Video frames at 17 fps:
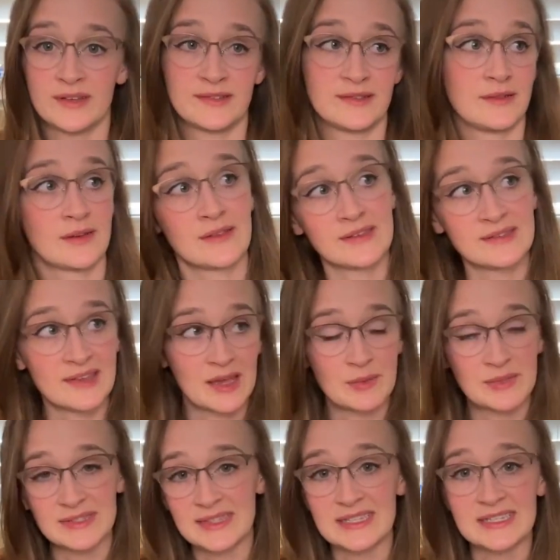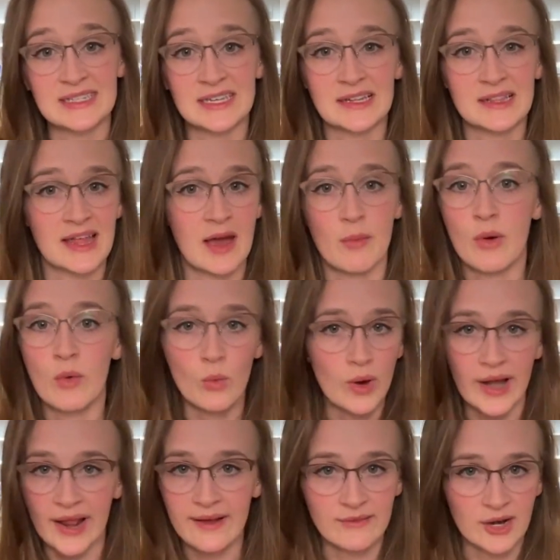doesn't look the same as the TLM,
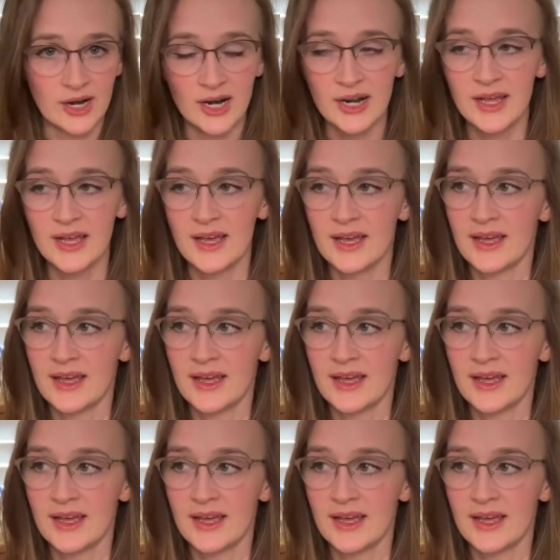whatever.